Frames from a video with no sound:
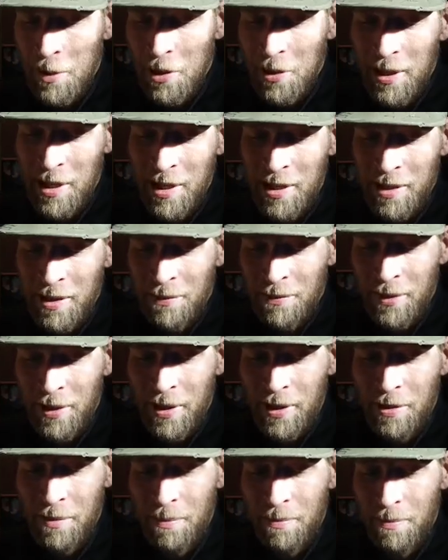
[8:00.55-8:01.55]
the beauty is if
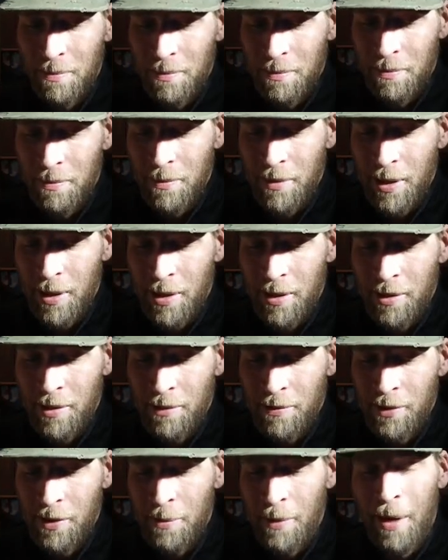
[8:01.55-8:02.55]
it gets, uh,
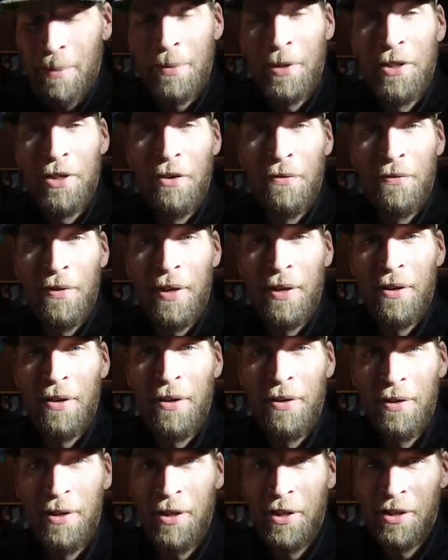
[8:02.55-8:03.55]
something happens to your
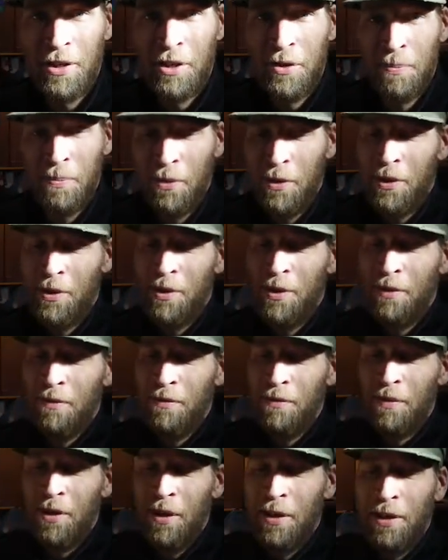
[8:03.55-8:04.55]
finger, you can just put it in a,
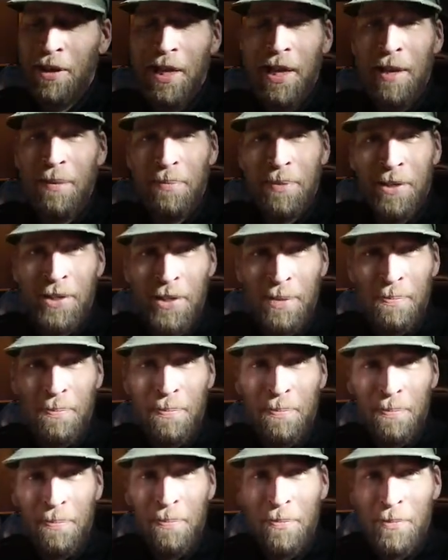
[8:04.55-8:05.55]
a clamp and just
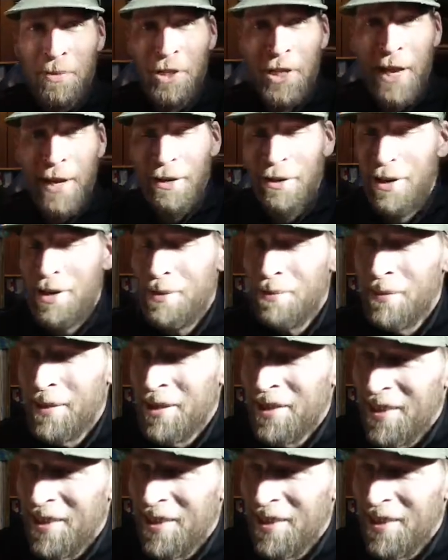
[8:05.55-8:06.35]
shatter it.